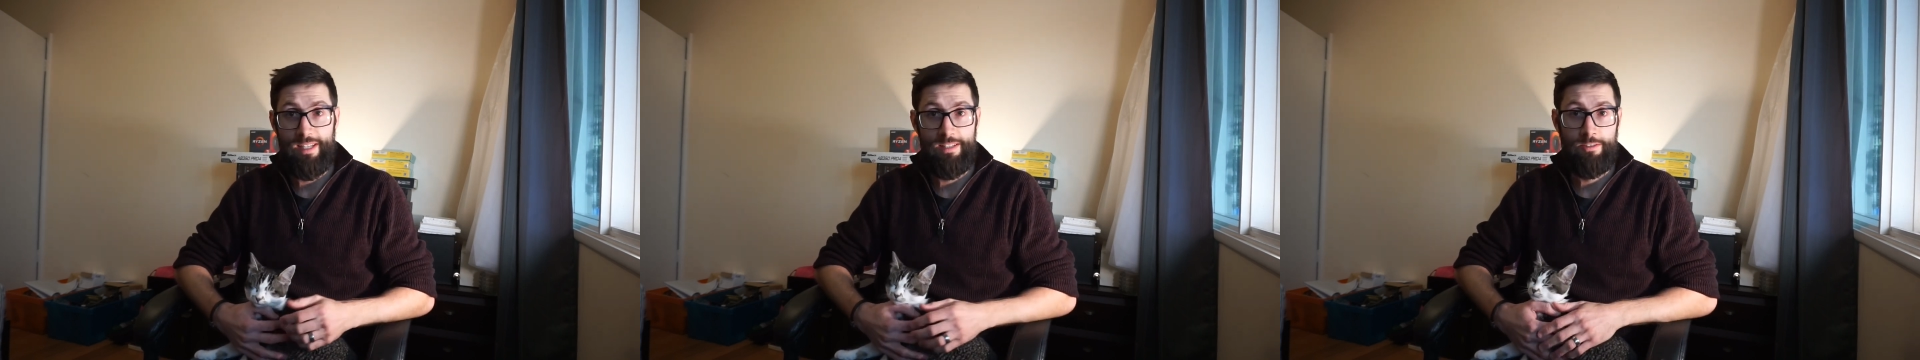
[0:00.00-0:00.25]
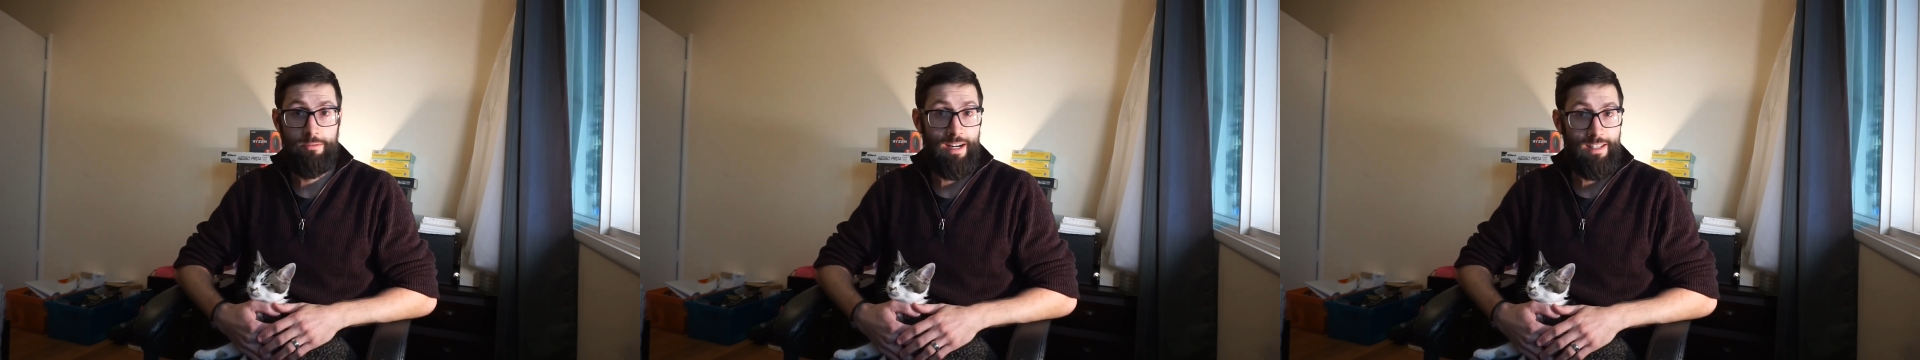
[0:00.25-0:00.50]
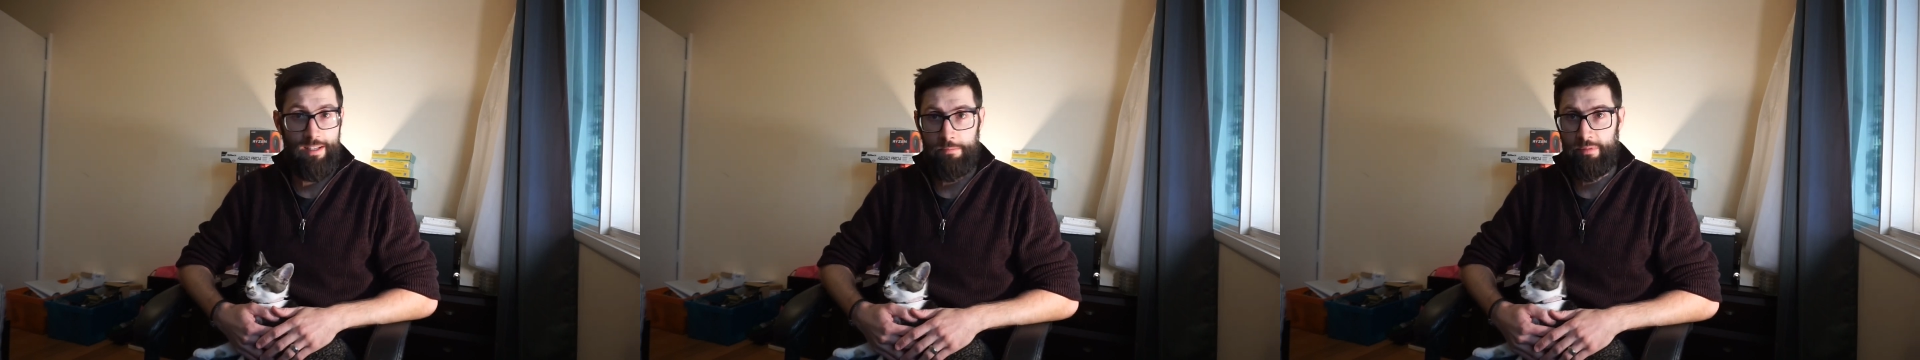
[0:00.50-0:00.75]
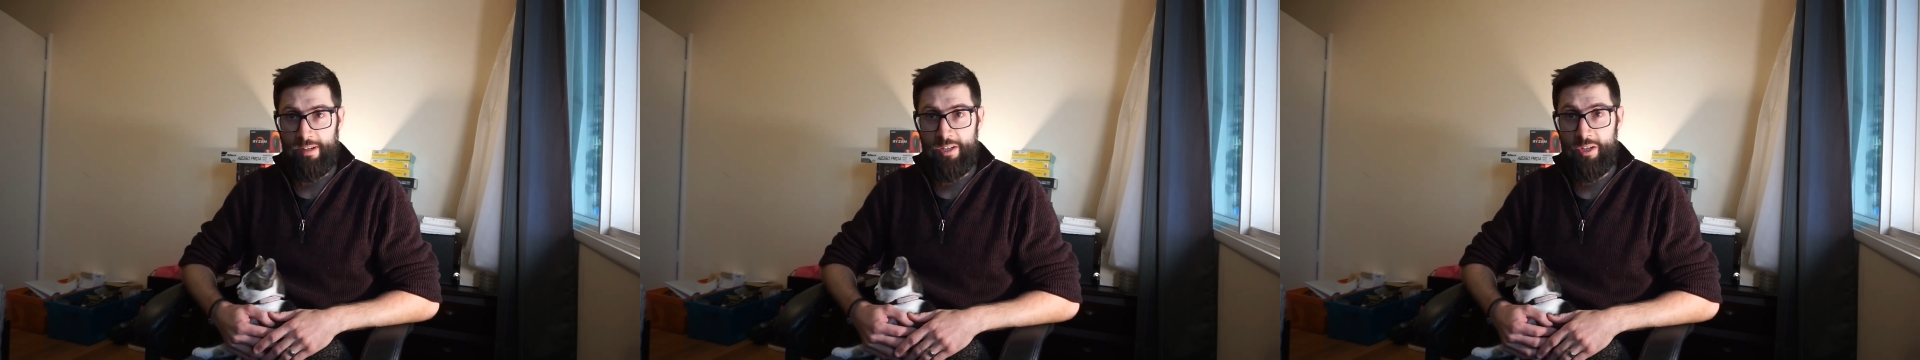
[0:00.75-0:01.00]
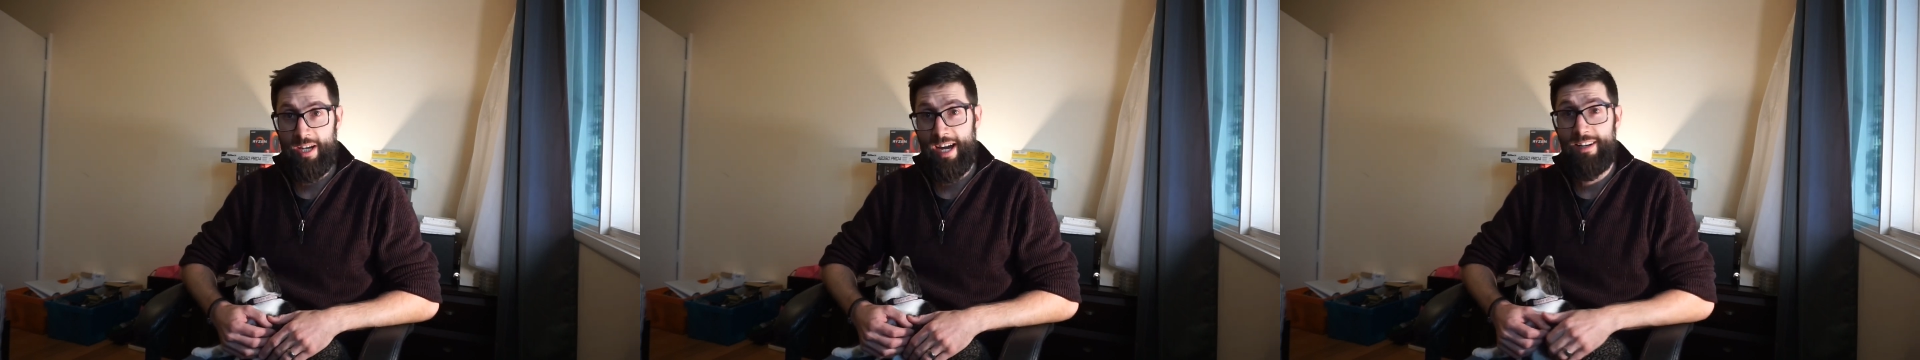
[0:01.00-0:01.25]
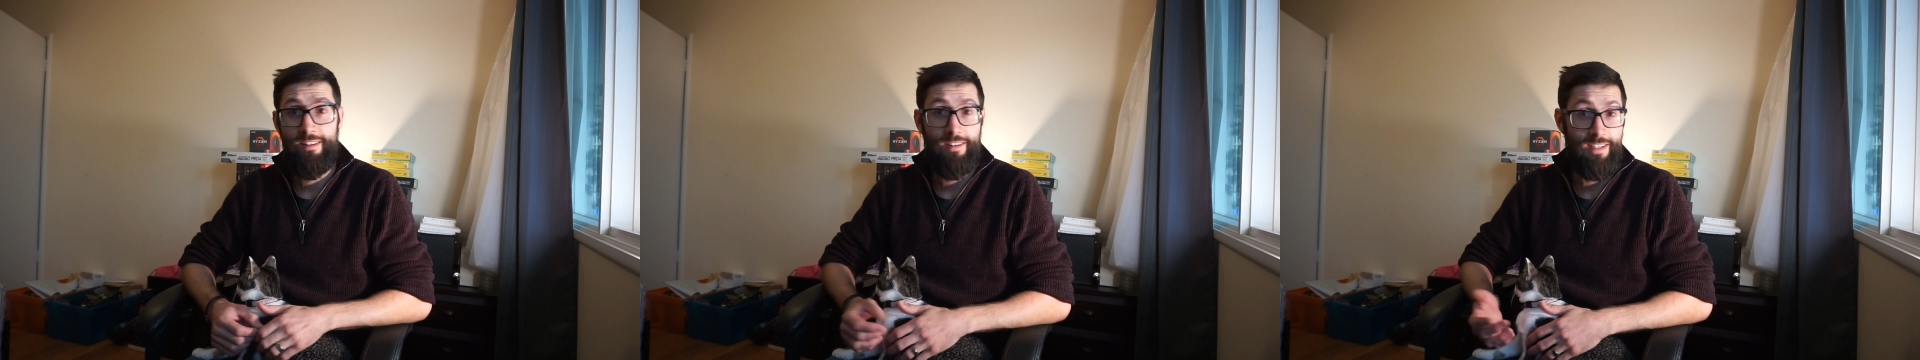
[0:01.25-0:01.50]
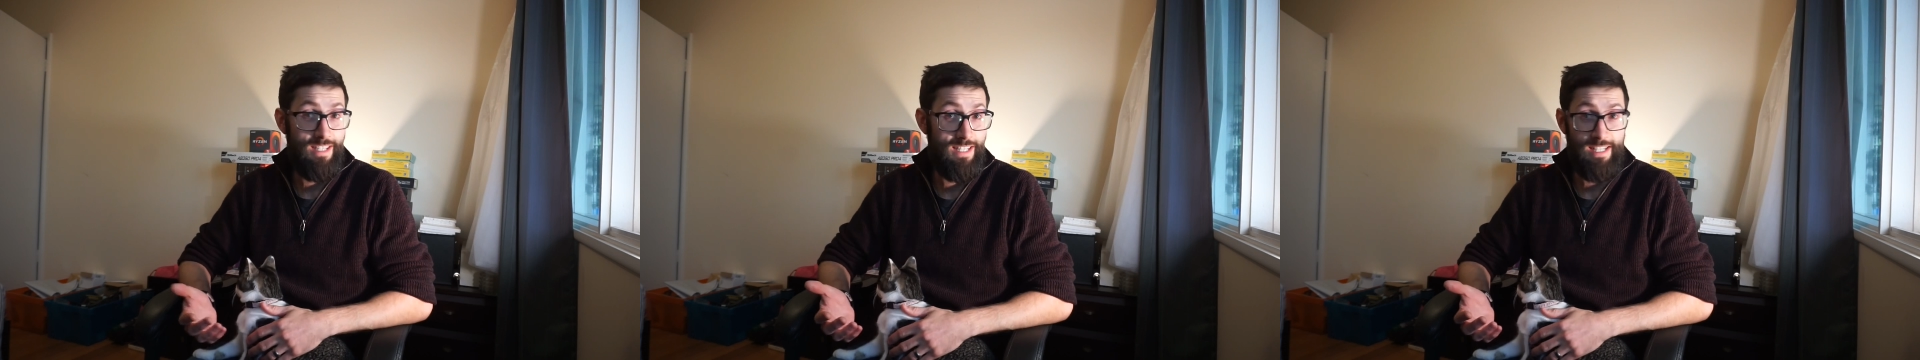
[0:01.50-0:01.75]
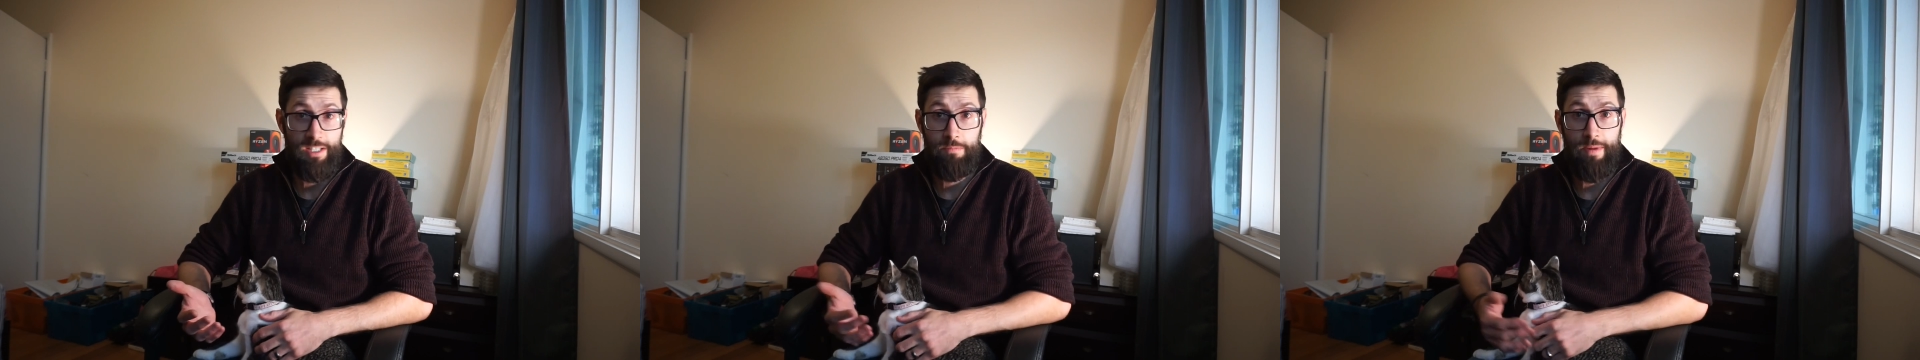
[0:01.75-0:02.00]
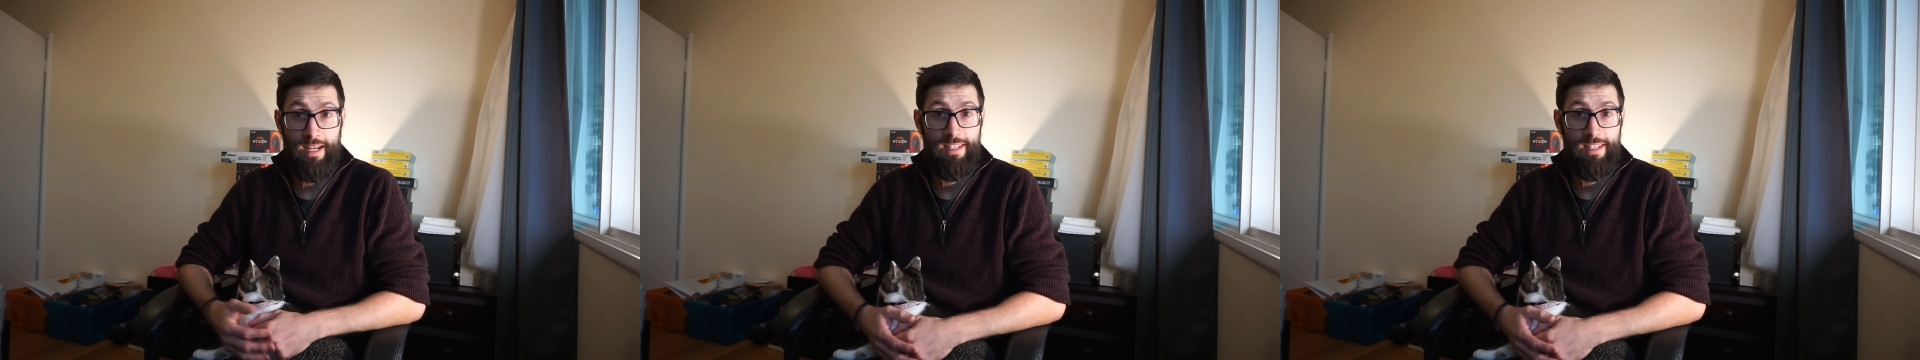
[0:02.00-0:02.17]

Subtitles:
It's greatly appreciated. I didn't expect